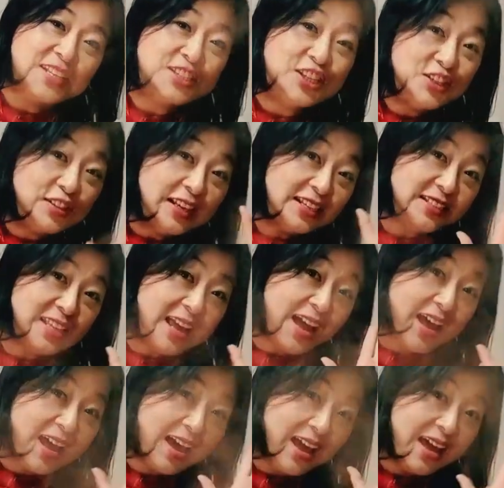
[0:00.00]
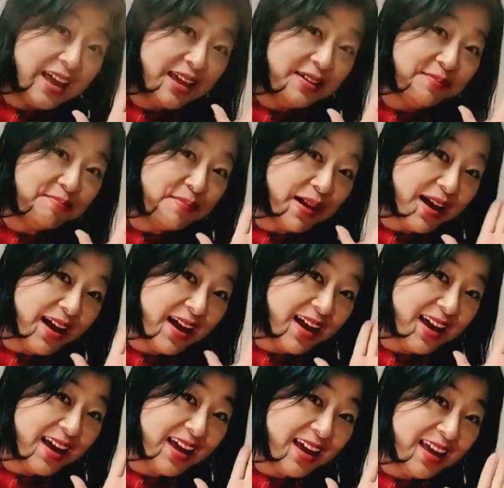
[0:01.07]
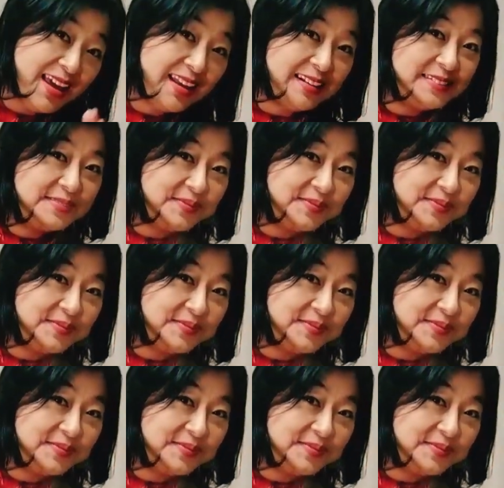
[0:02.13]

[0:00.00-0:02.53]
See you next time. Bye.